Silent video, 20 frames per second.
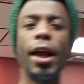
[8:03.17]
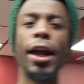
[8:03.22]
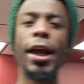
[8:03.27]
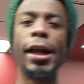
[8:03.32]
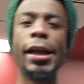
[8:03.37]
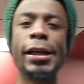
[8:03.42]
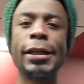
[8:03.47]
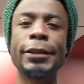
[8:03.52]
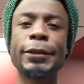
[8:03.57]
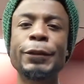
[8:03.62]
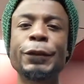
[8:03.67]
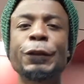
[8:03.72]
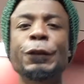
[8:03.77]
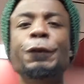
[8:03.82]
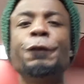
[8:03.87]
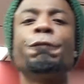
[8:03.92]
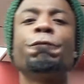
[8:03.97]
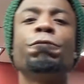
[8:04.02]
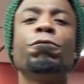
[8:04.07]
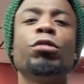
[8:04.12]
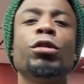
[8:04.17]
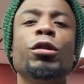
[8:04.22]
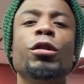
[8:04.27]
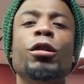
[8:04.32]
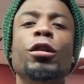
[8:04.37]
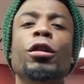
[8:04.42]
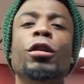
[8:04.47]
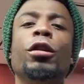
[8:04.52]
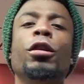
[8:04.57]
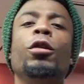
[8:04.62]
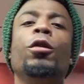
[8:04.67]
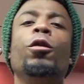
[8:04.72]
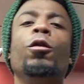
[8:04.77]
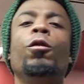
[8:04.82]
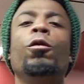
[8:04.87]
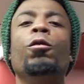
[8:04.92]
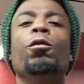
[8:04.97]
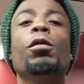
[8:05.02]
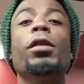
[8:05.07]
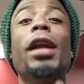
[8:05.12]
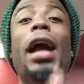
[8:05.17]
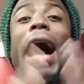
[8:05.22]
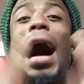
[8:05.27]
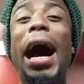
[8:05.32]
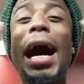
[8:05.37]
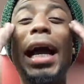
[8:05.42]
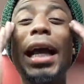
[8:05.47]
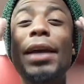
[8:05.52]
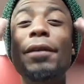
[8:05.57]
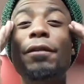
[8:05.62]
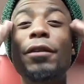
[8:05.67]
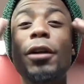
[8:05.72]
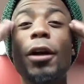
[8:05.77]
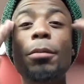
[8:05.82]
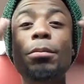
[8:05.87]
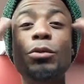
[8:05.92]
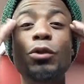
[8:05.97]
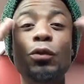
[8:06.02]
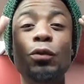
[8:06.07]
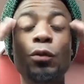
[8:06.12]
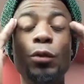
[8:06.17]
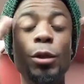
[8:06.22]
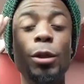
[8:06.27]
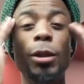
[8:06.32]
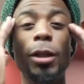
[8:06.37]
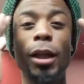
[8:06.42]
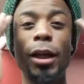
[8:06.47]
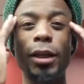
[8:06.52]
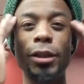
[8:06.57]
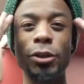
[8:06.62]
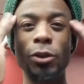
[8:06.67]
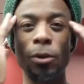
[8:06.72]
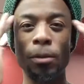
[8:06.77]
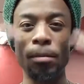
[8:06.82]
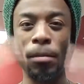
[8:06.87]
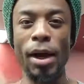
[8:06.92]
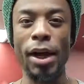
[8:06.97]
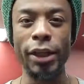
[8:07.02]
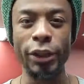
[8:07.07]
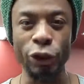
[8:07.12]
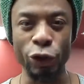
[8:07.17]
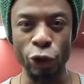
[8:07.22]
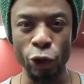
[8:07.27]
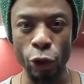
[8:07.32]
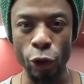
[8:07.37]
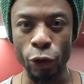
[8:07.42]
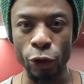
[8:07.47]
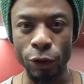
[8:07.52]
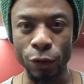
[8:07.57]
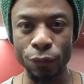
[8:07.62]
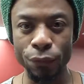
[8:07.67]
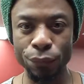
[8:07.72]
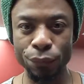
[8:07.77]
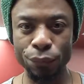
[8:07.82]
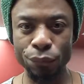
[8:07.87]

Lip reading: And what I've come to realize on my journey,